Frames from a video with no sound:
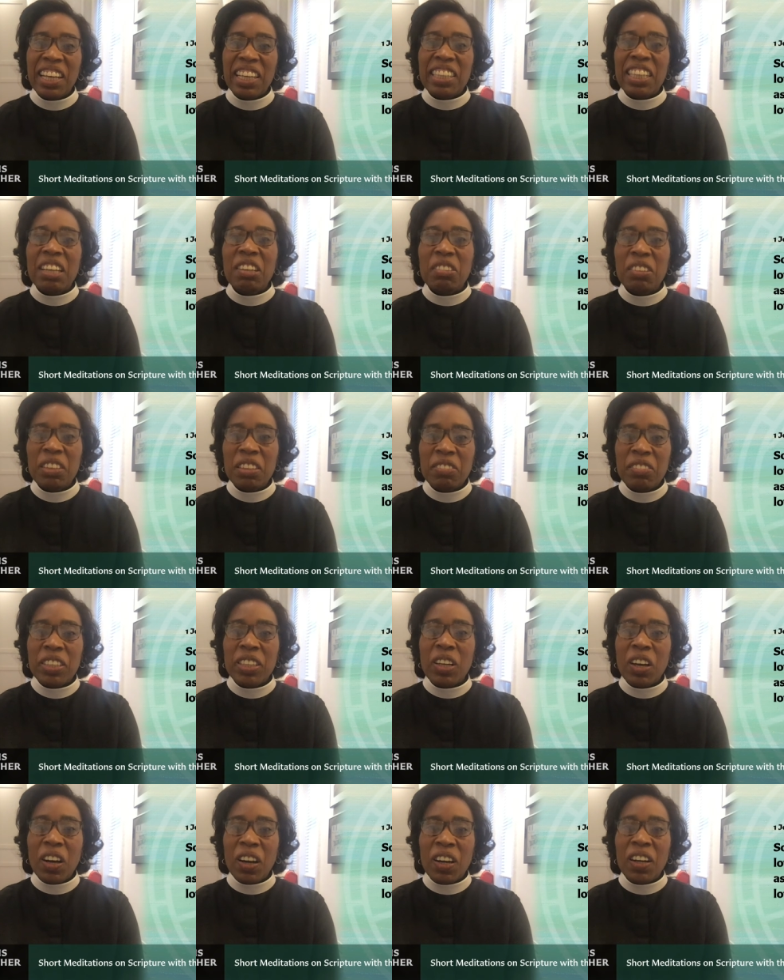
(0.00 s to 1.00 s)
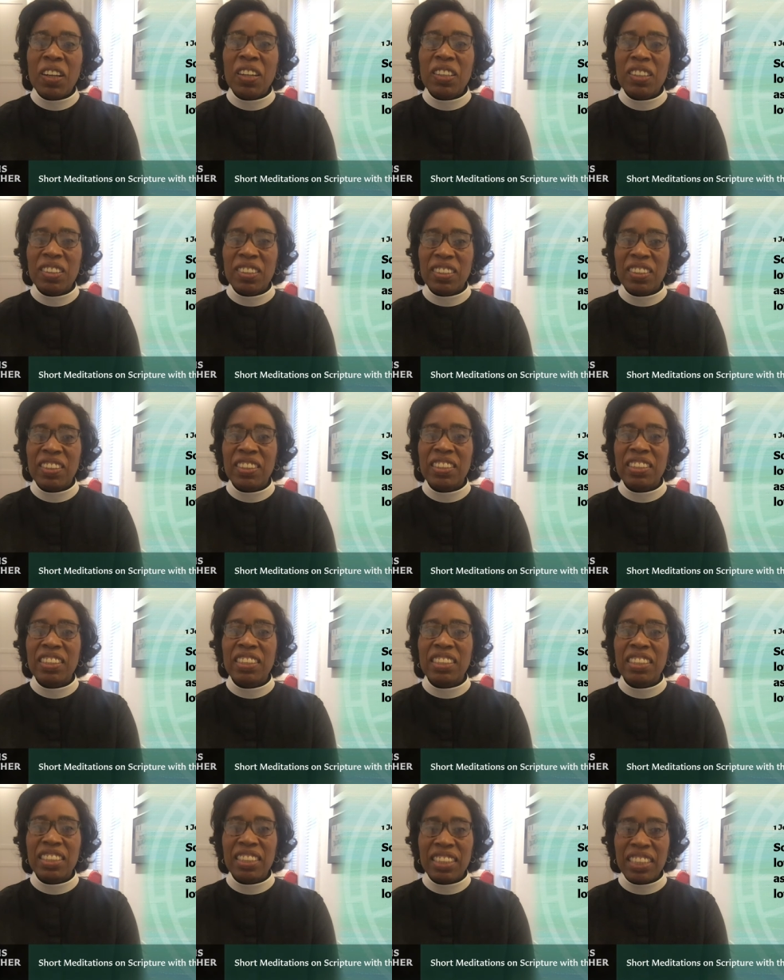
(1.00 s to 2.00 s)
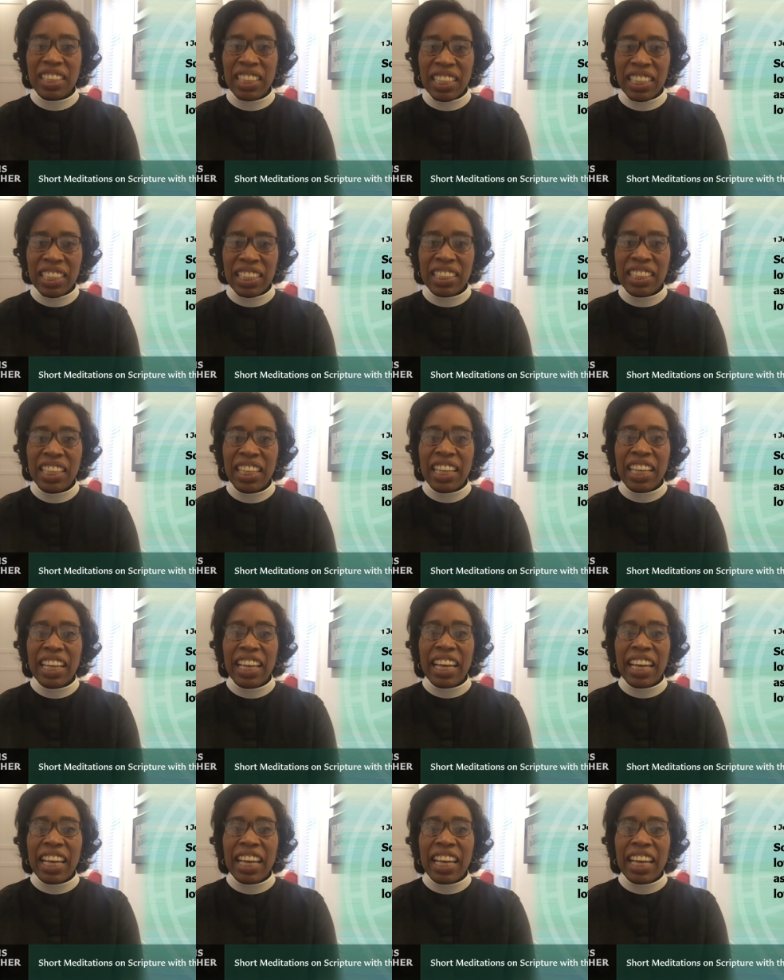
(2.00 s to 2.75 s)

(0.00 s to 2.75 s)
that we would all learn to lead